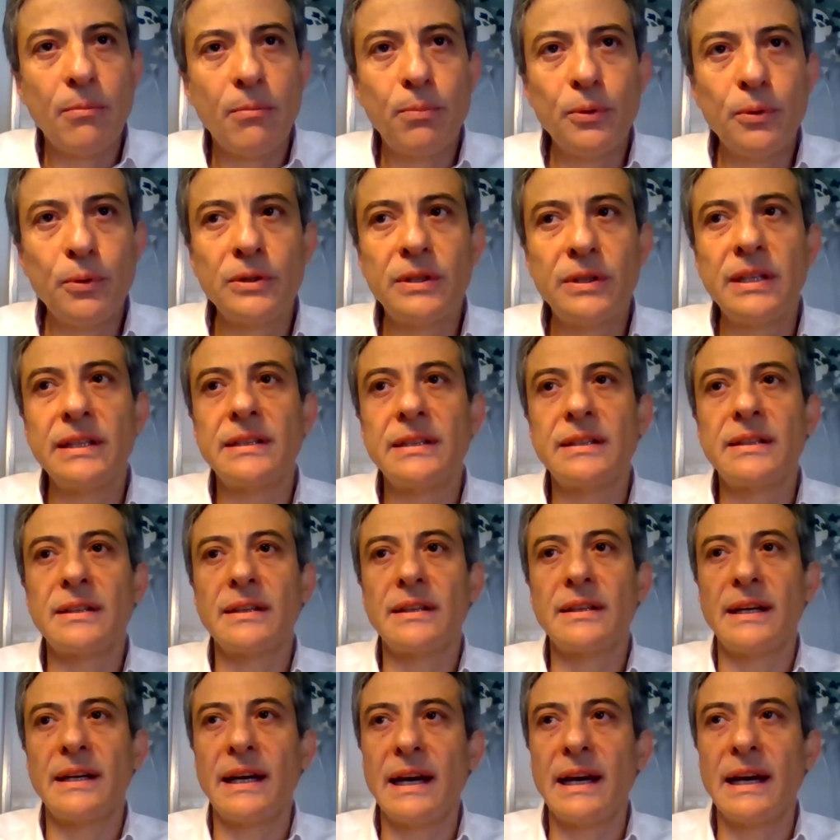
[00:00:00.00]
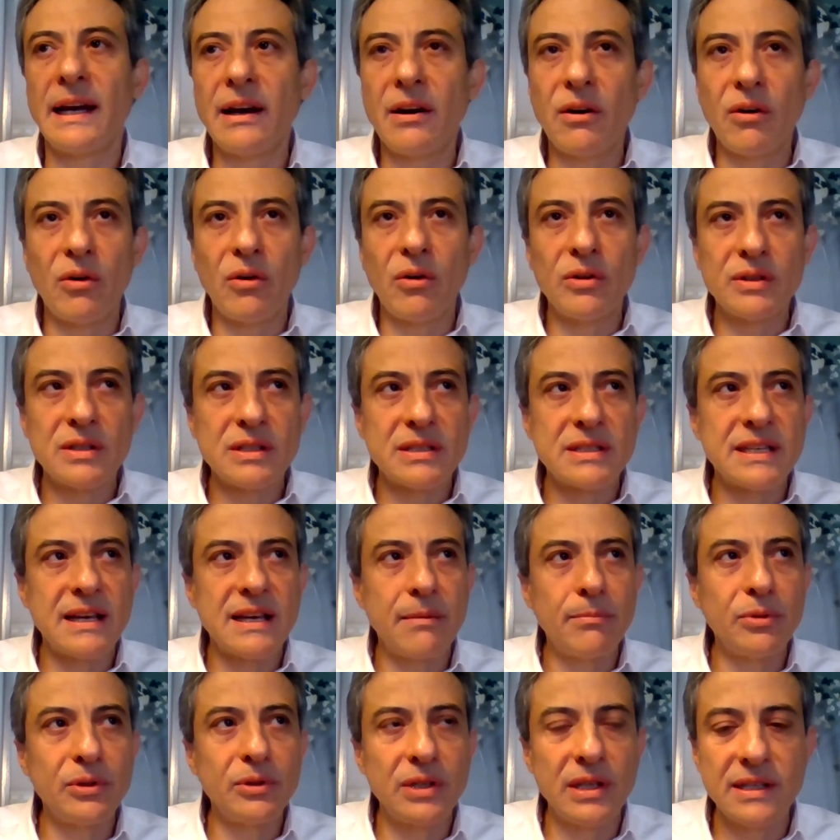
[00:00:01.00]
put it on
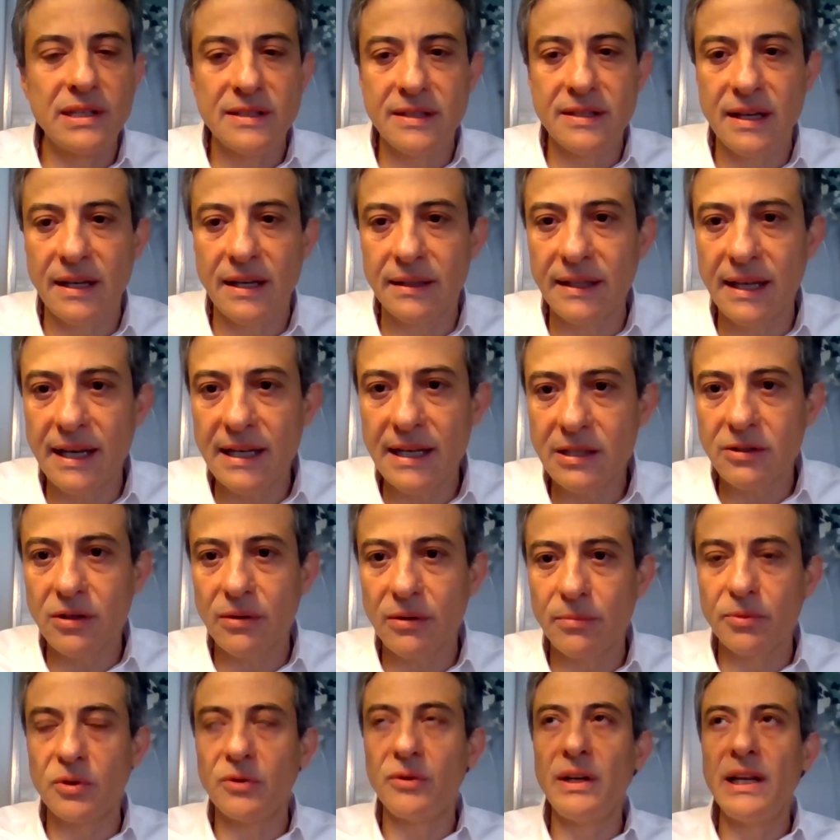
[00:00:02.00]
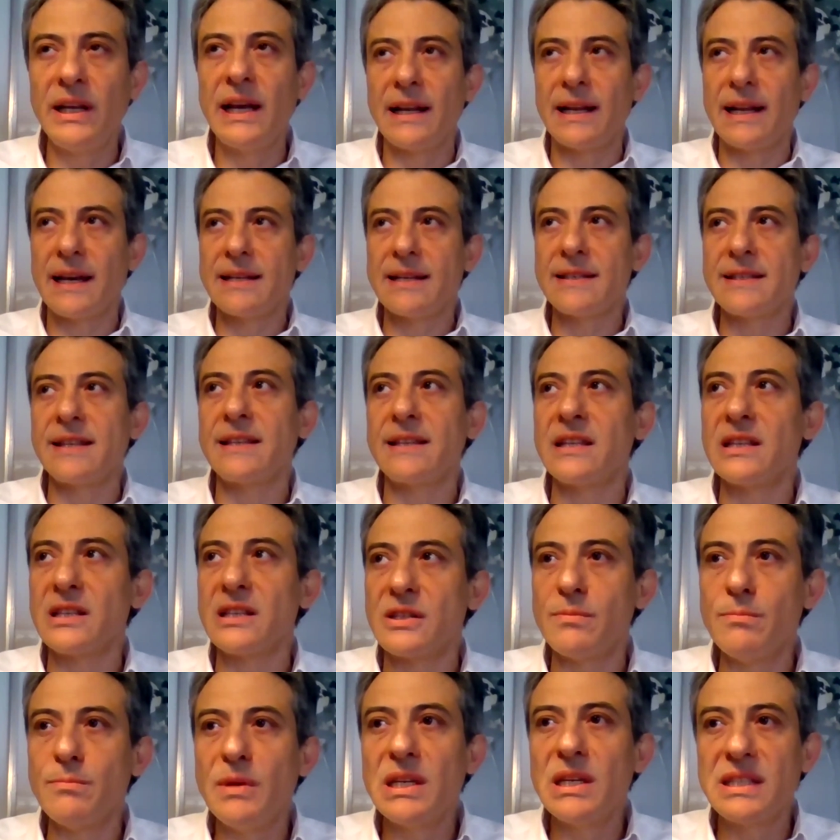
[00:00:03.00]
somebody's desktop, you realize that
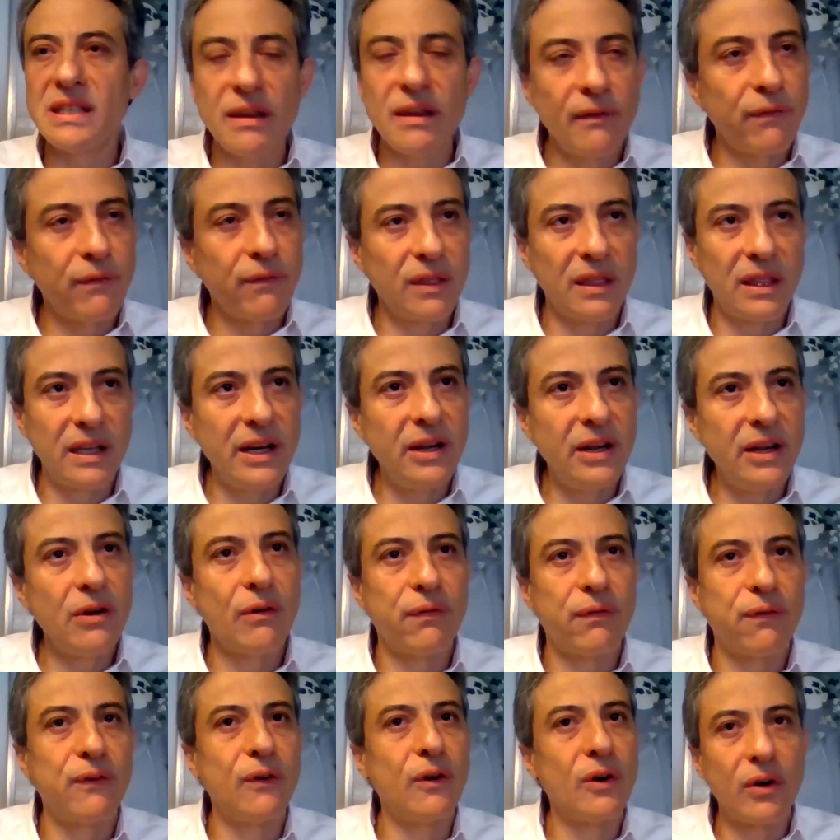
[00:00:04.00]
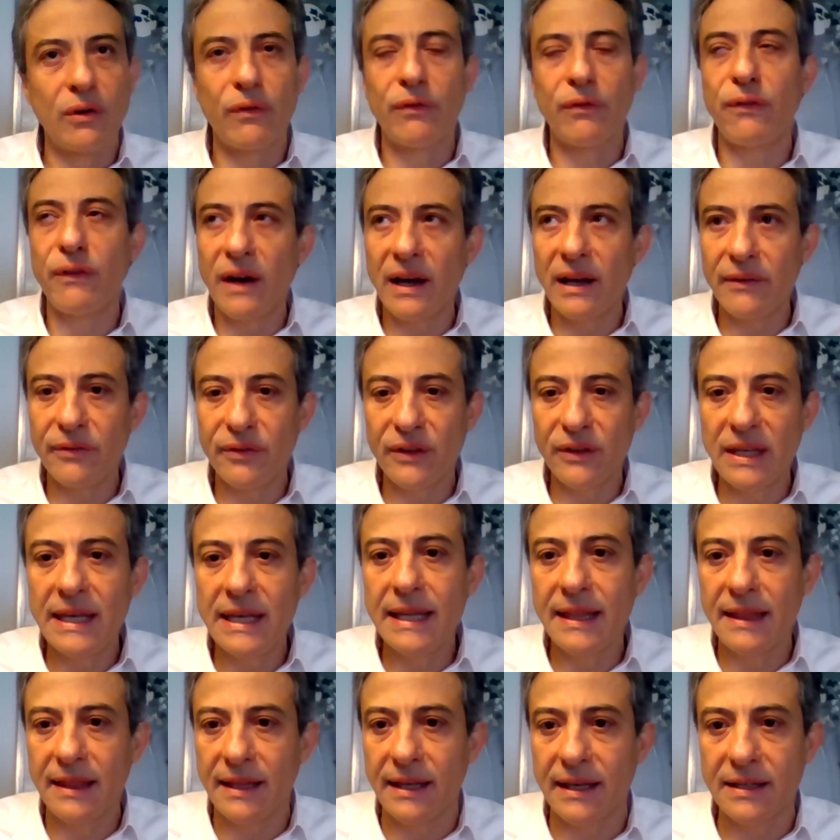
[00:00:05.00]
it's missing 3 or 4 or 5
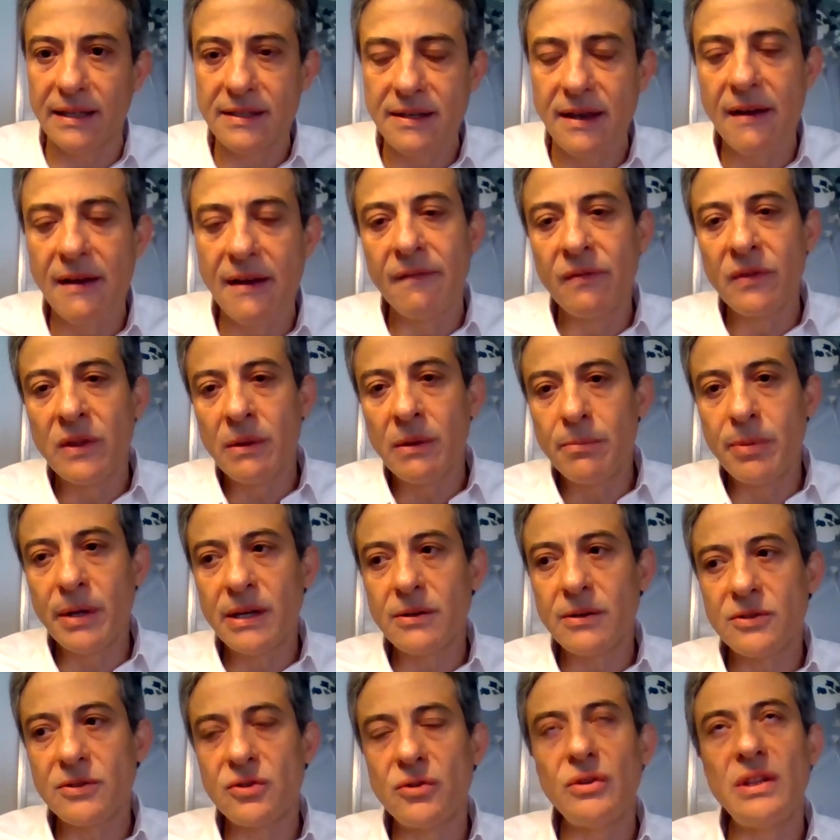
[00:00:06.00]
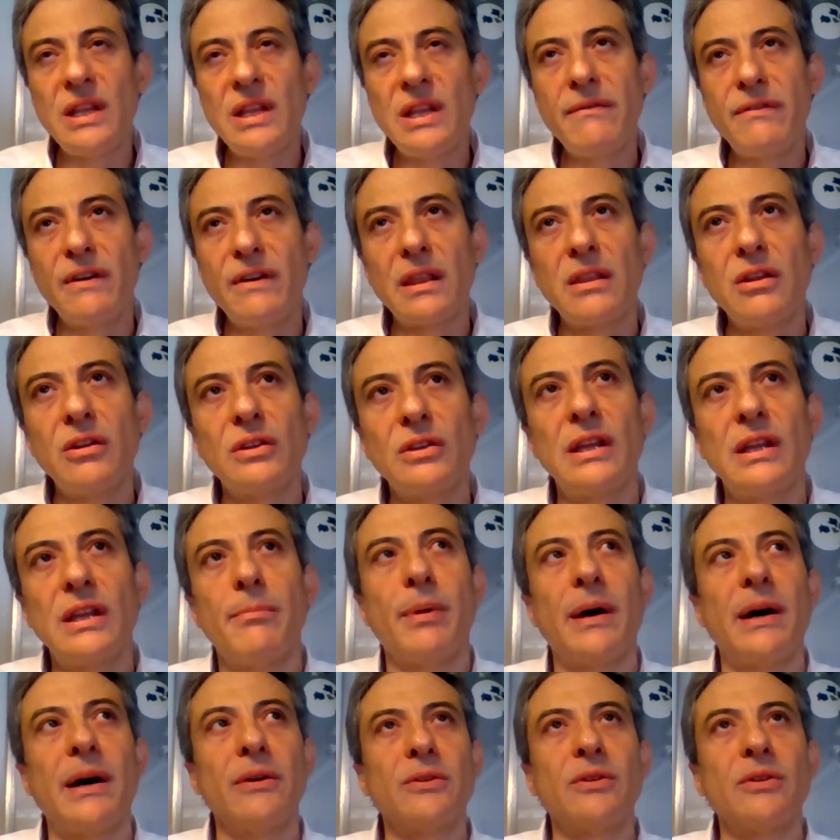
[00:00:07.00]
key things because you never thought
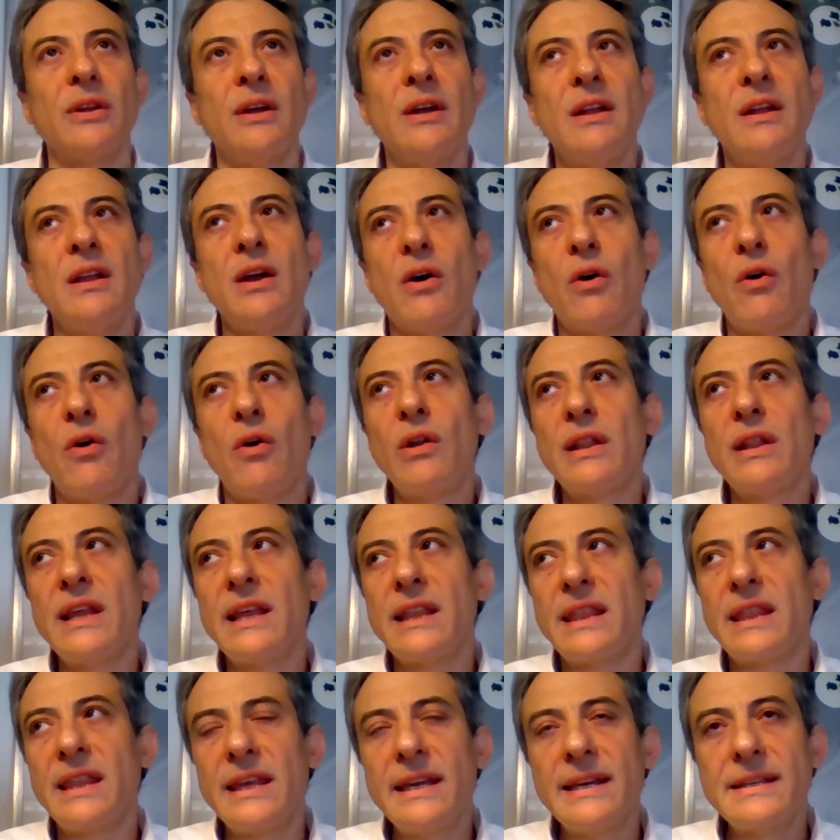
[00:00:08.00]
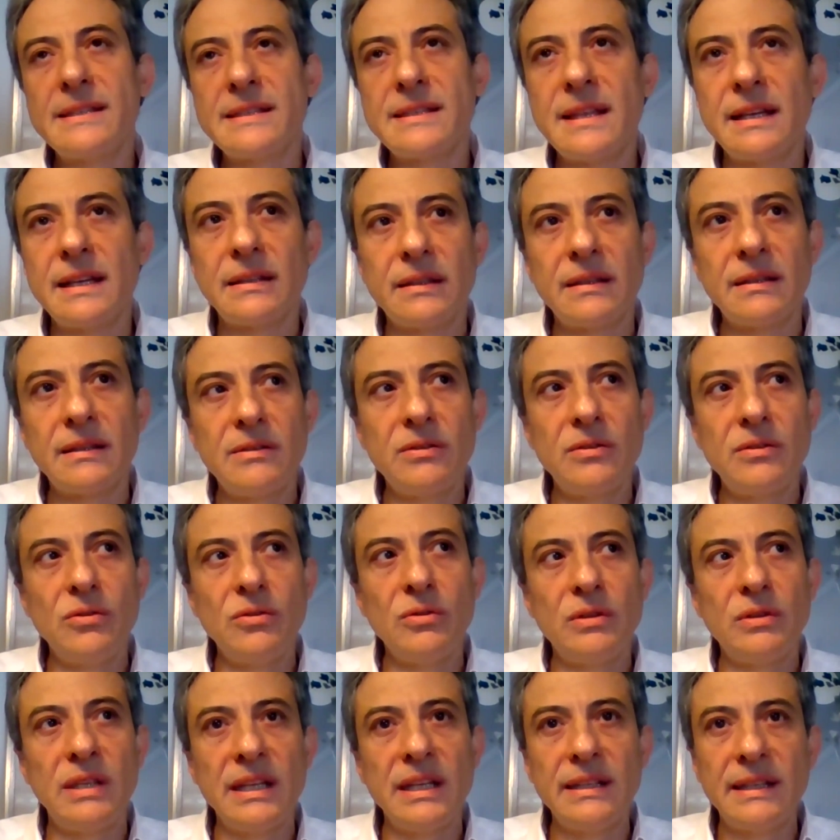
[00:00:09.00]
about all the things that
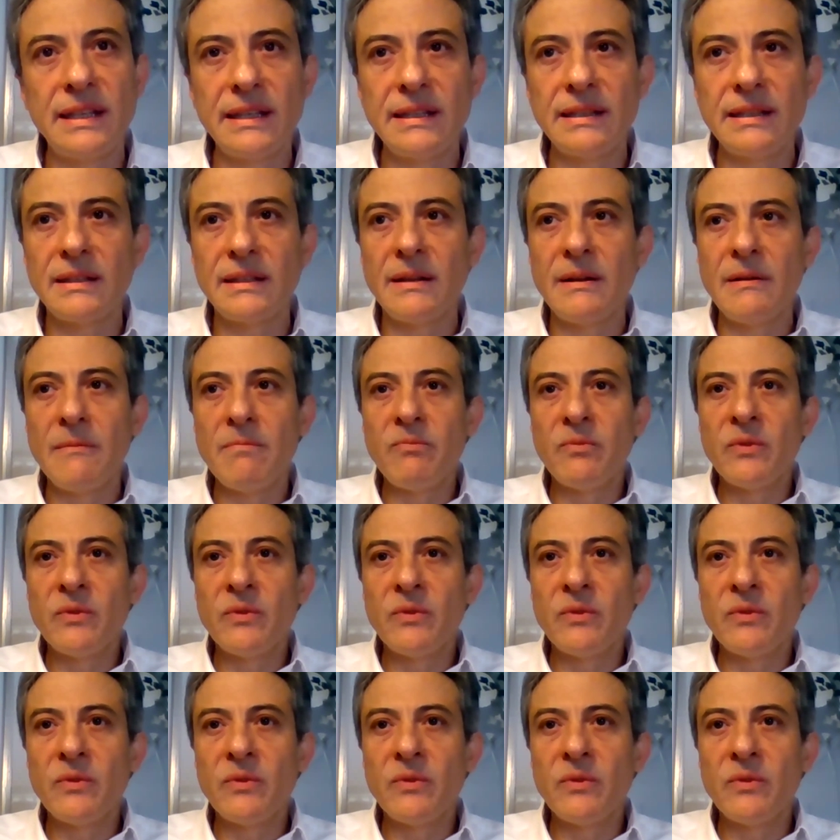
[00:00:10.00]
you didn't